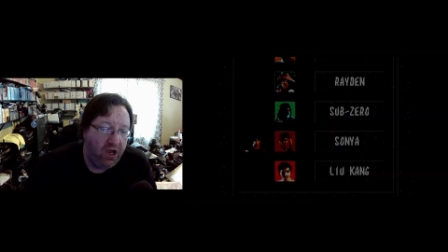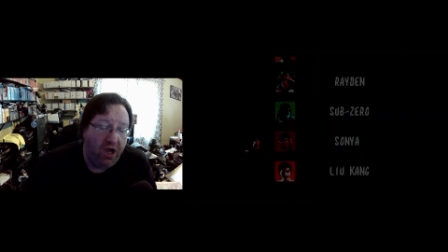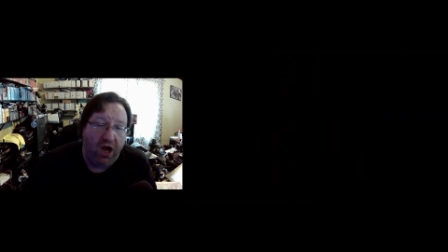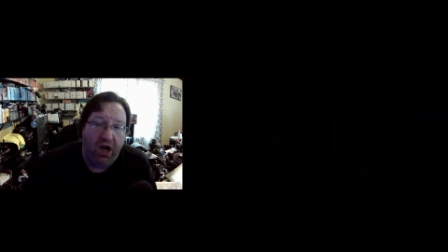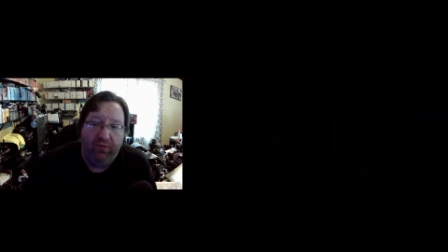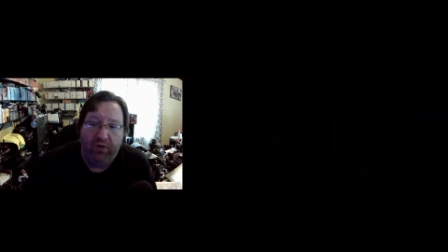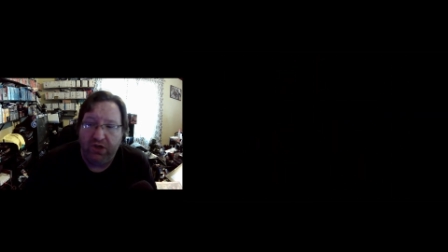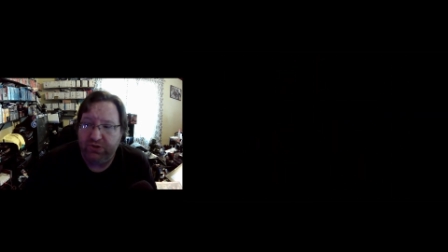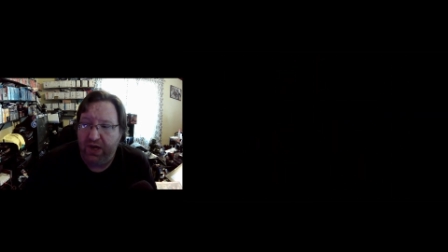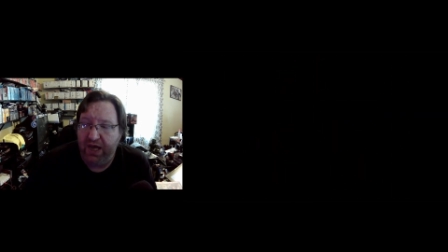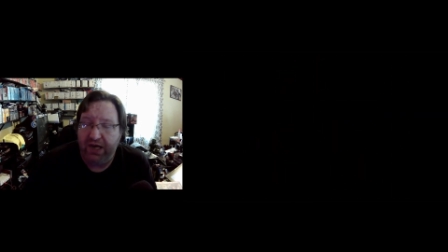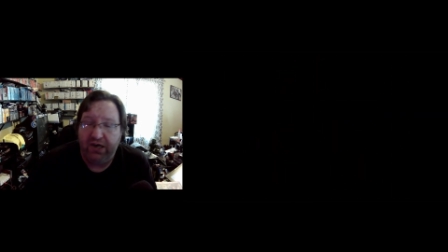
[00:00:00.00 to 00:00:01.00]
I've also
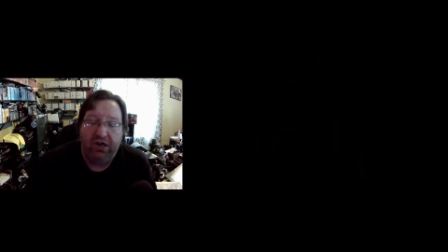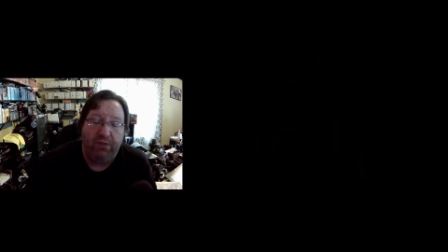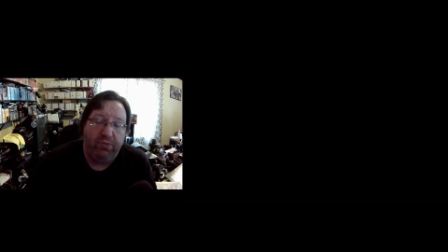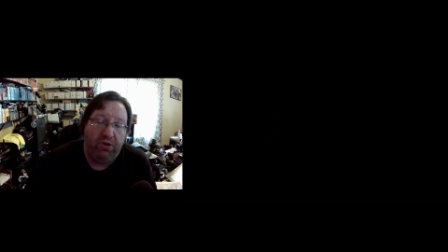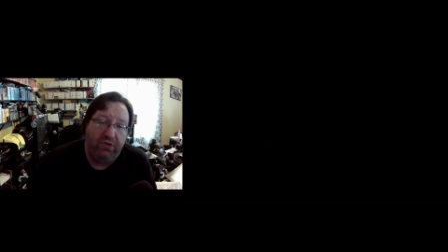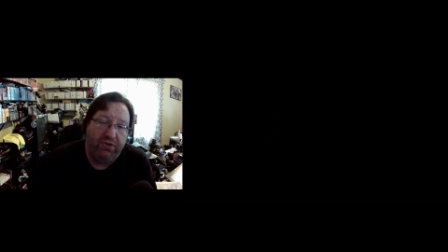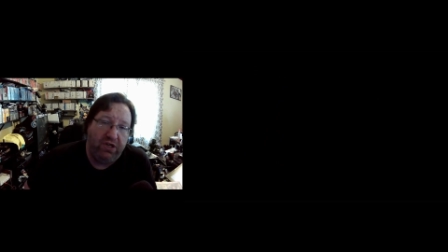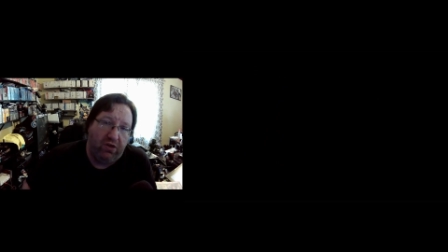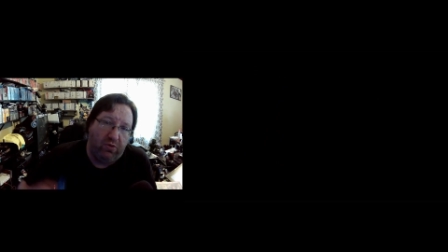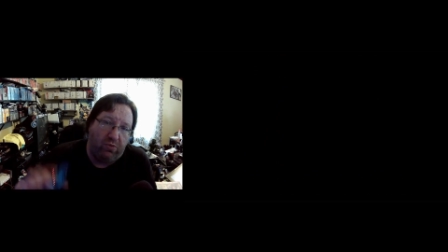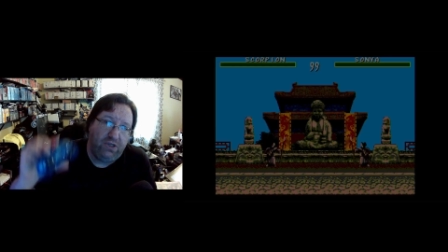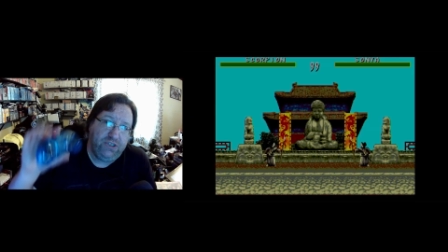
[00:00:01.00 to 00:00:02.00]
had a couple of the
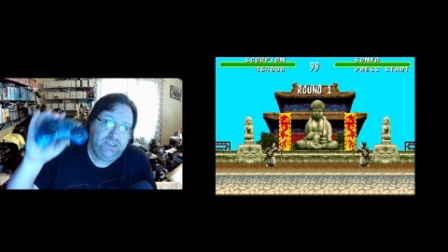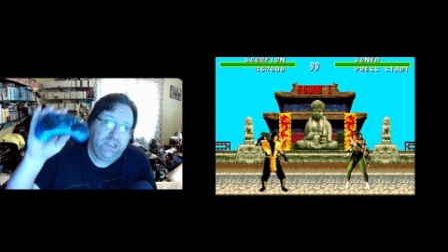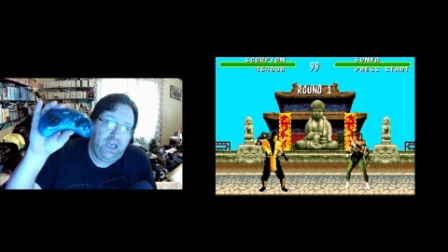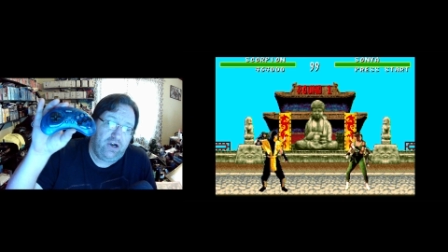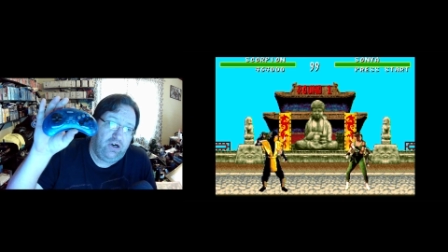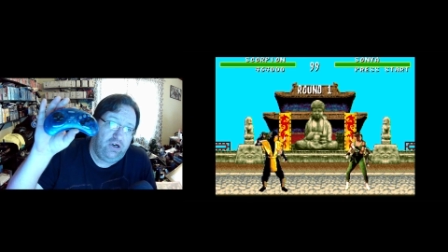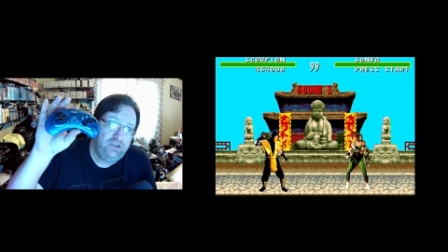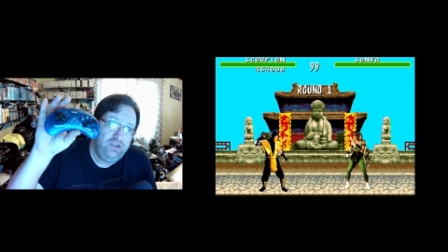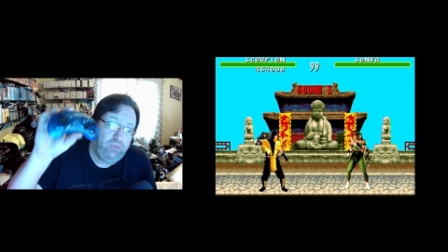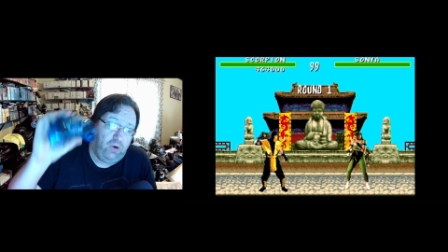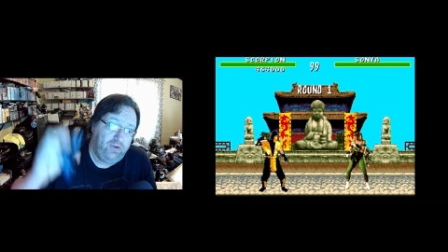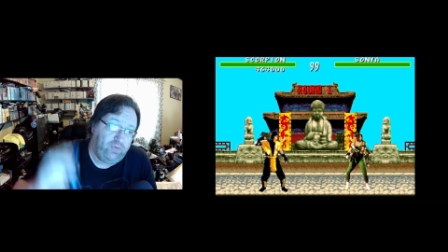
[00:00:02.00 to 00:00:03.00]
other ones that are
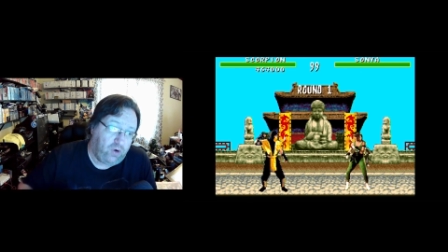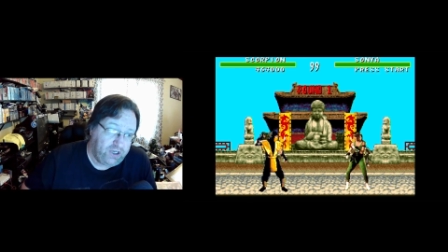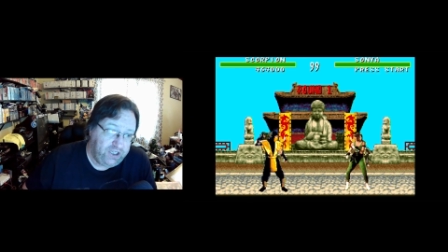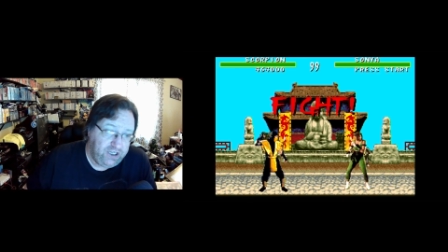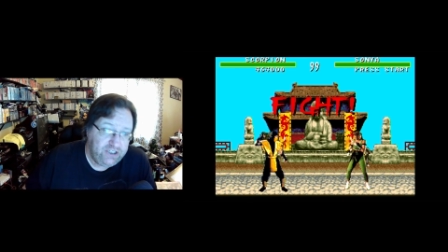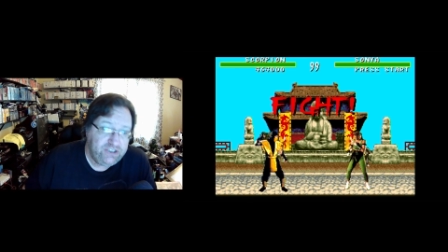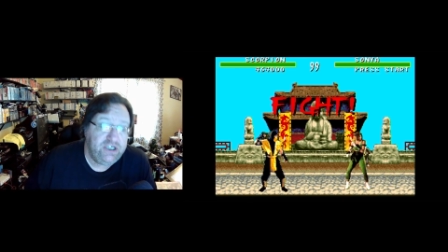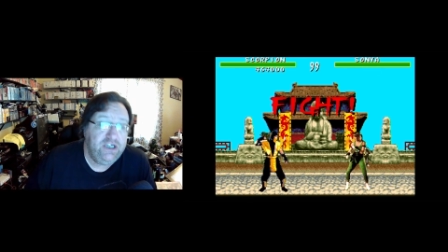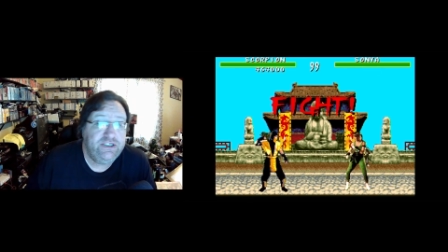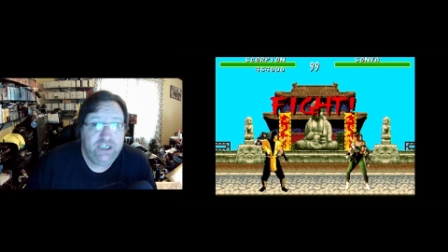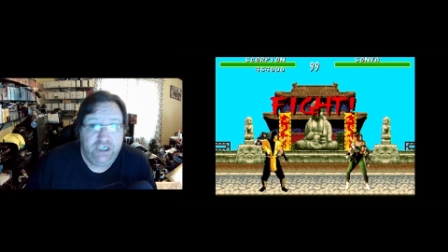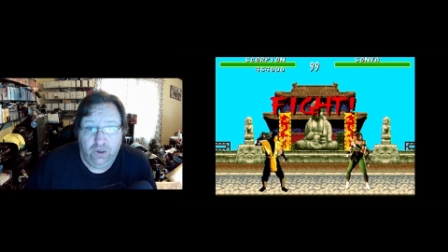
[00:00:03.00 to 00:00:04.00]
2.4 gigs.
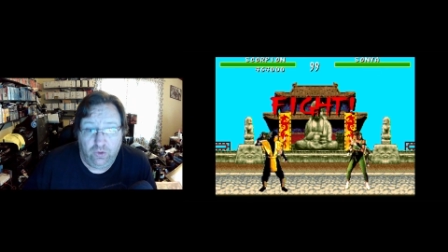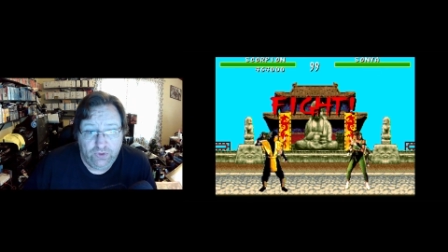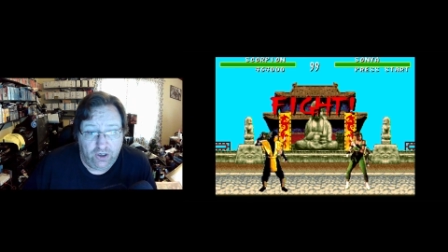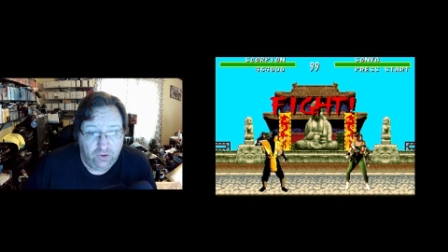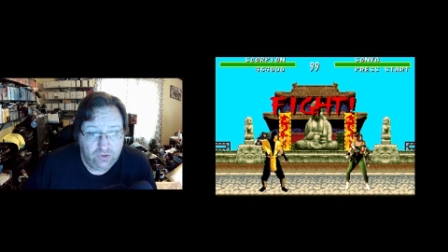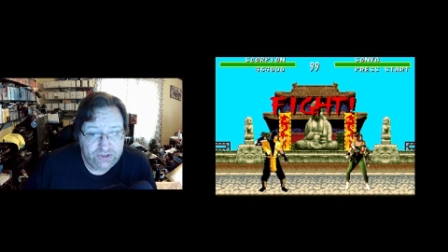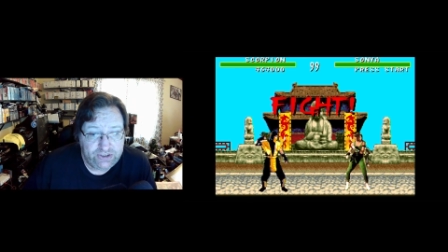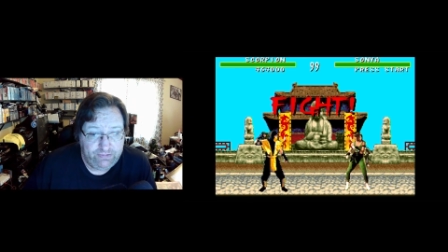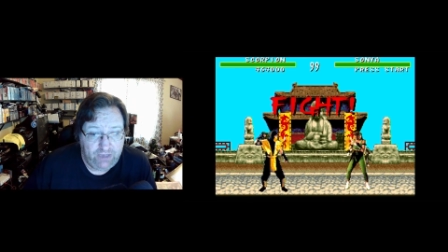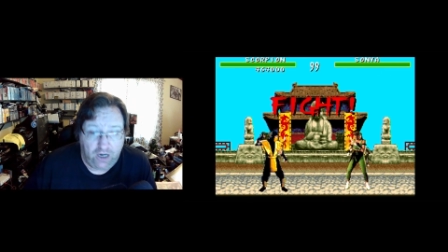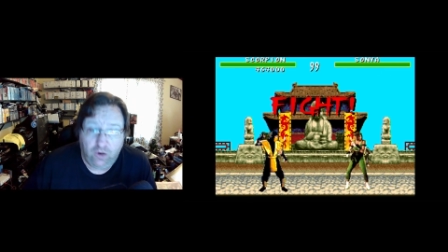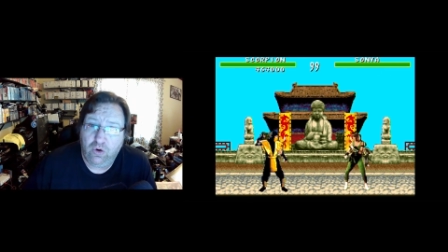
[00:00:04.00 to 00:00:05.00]
It's killed those.
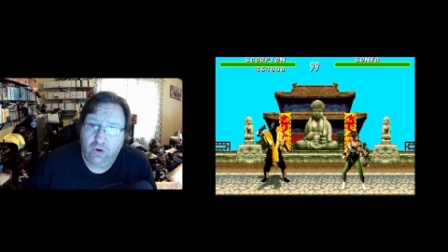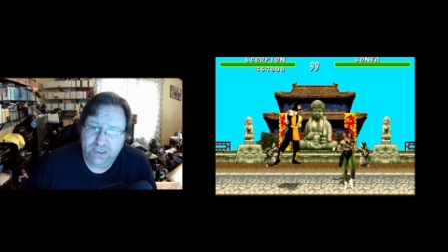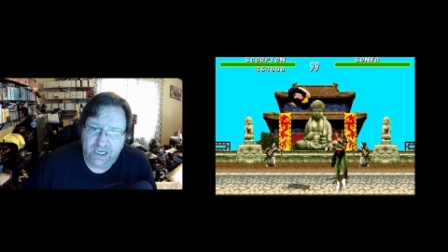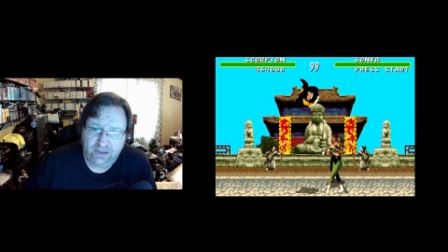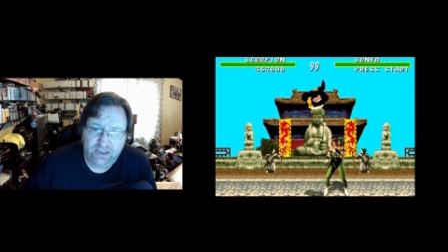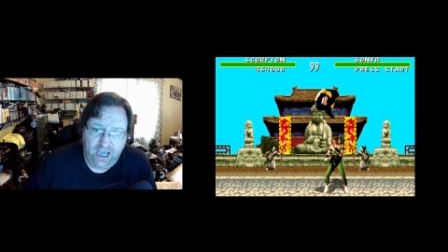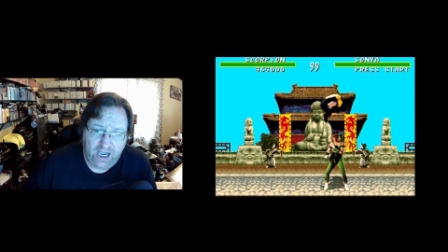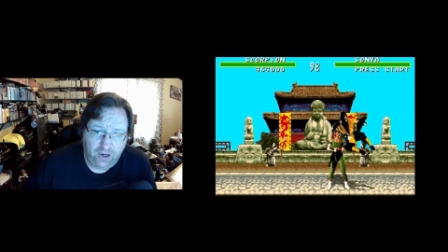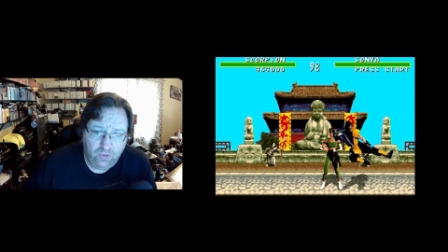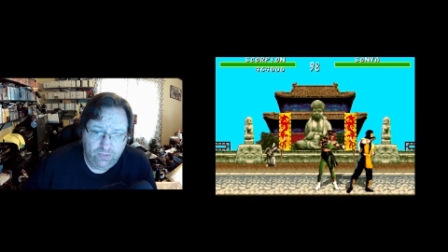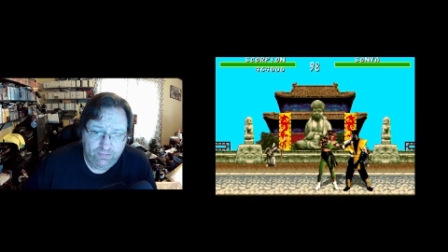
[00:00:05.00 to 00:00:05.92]
I don't know exactly how.